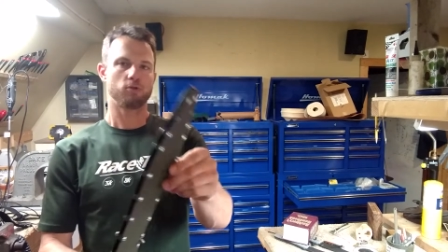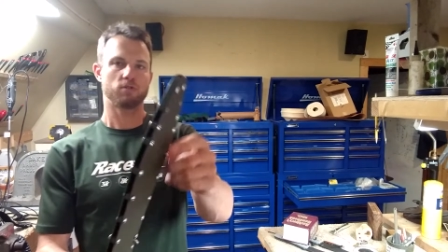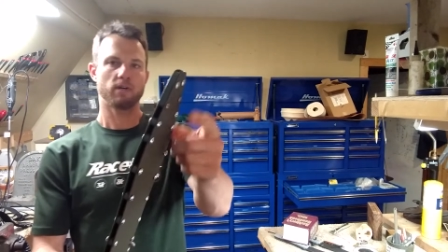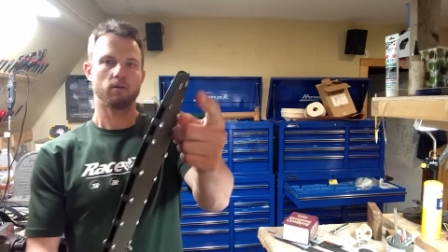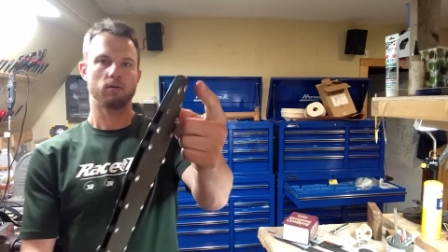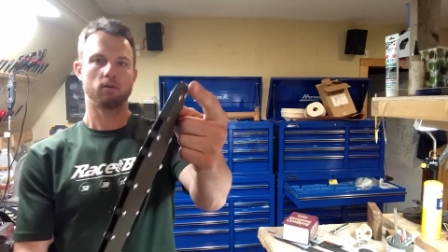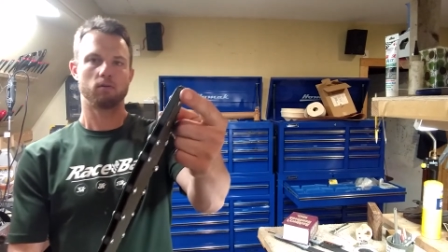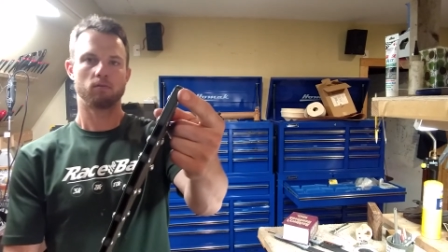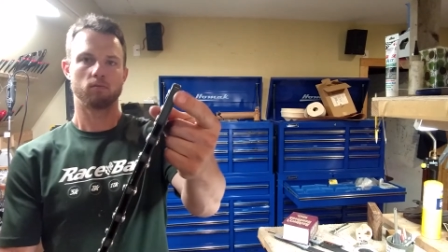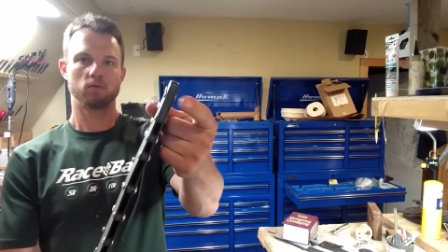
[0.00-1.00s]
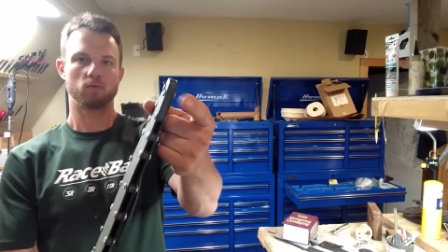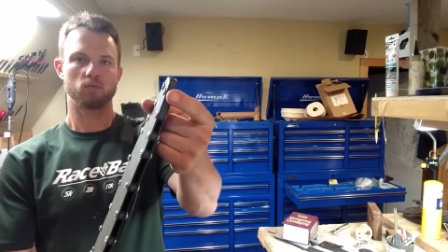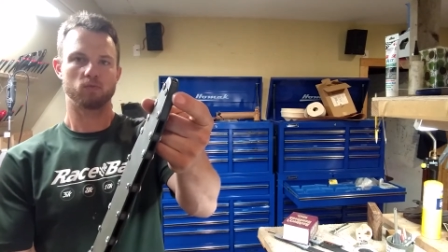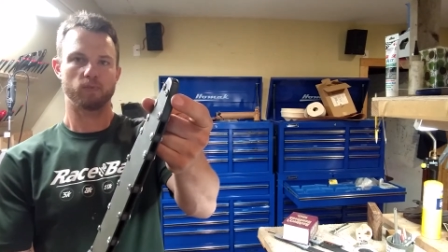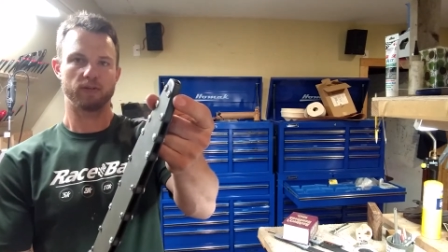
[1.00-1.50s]
solid
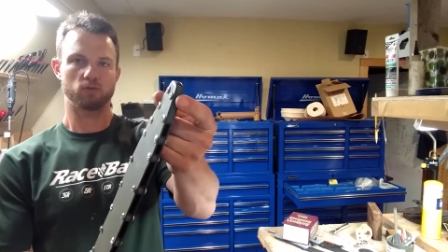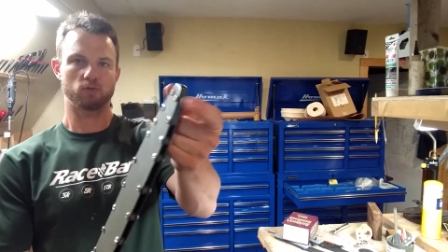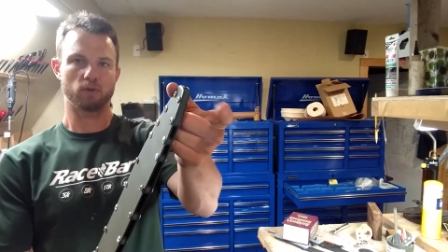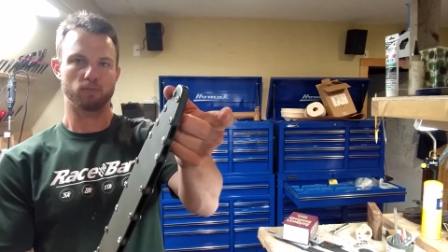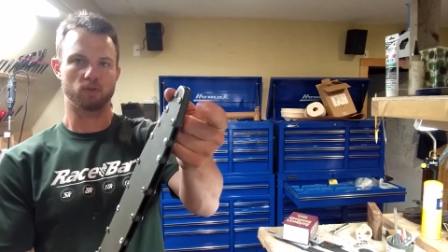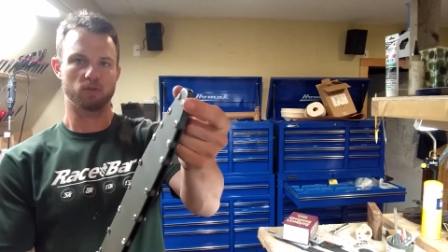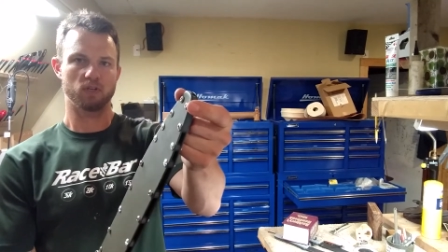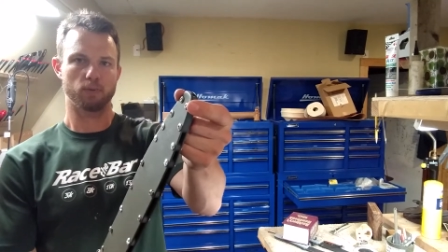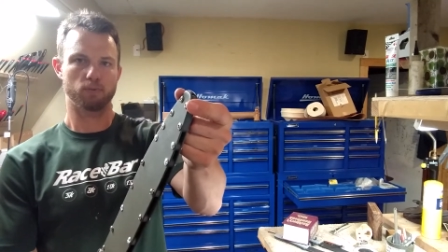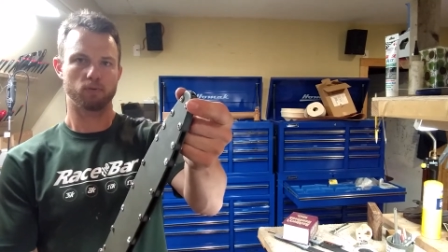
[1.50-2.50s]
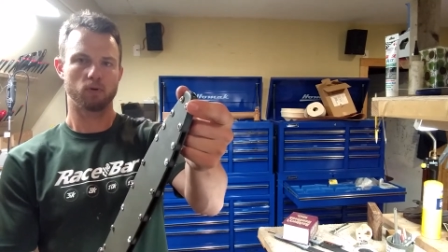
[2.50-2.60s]
spacers up the tip